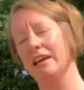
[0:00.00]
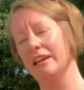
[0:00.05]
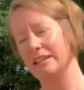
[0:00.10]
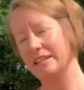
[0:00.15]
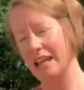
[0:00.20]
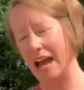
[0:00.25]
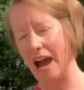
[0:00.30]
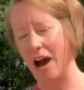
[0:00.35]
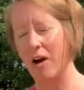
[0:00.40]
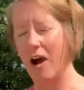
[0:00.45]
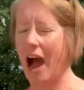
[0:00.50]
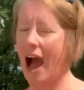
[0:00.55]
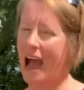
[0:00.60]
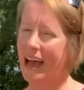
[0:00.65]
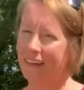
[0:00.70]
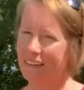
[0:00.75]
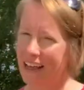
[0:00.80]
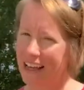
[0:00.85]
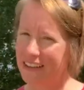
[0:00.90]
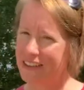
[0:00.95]
Now, I
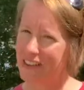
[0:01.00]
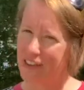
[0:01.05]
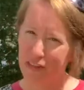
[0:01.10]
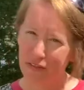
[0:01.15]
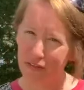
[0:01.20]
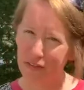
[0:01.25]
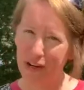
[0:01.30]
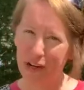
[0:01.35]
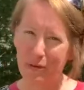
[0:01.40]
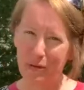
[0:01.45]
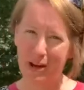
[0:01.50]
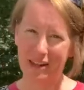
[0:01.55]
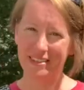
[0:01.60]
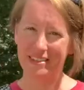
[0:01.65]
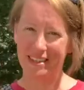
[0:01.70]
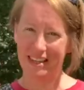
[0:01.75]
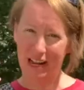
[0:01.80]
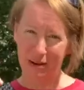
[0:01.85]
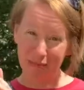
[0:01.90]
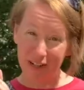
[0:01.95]
like the free ones,
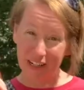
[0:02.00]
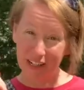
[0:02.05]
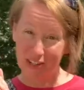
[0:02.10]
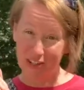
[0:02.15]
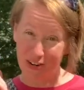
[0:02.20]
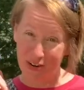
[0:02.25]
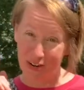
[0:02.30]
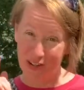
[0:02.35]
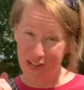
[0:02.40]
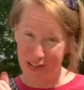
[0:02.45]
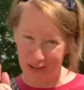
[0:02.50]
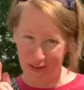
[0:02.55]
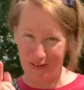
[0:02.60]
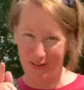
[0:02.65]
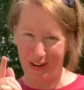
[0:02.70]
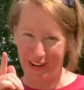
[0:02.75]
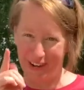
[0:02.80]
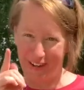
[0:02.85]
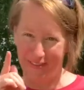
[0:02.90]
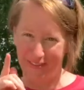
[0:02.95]
and I'm going to show you
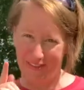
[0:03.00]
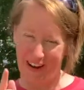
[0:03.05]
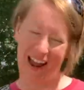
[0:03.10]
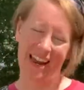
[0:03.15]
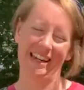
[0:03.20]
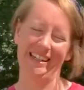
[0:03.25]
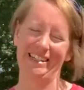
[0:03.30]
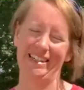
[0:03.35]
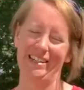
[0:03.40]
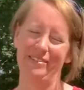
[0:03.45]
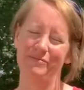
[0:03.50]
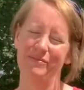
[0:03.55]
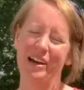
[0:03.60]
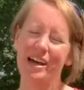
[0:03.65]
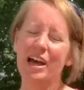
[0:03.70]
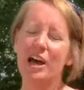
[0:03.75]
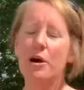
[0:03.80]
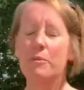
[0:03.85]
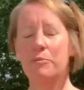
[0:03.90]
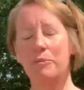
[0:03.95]
where to find them,
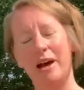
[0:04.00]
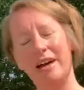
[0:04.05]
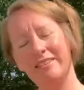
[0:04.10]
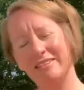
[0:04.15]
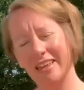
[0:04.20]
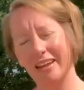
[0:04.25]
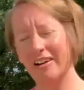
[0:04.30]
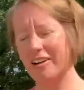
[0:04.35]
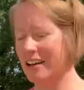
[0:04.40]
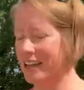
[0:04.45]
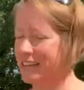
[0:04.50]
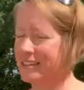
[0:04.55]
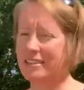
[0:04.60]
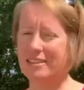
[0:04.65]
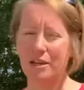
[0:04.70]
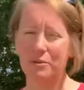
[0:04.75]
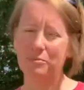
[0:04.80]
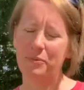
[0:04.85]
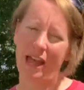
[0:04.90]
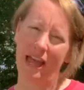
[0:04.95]
but there is
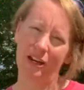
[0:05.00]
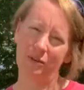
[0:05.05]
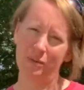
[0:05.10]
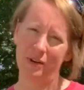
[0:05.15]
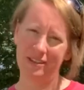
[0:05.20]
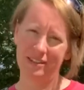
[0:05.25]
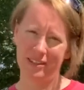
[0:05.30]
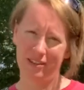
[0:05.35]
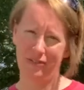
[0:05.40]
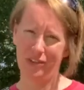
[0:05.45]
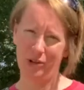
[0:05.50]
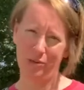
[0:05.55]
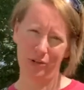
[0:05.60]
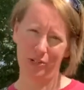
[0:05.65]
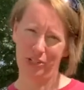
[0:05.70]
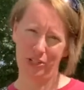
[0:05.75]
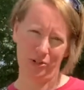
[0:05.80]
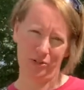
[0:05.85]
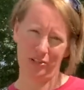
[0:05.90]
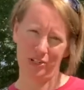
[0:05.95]
some paid ones if you would
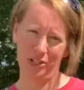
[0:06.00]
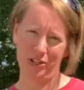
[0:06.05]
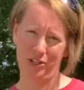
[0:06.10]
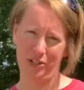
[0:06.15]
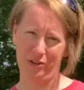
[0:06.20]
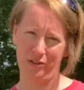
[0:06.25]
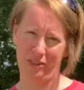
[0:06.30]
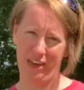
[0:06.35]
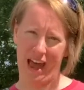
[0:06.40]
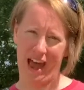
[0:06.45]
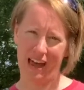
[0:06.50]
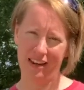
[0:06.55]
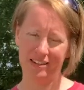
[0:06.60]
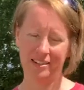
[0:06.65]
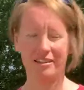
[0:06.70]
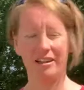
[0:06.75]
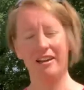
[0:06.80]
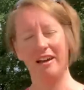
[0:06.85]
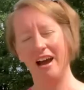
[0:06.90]
choose to do that.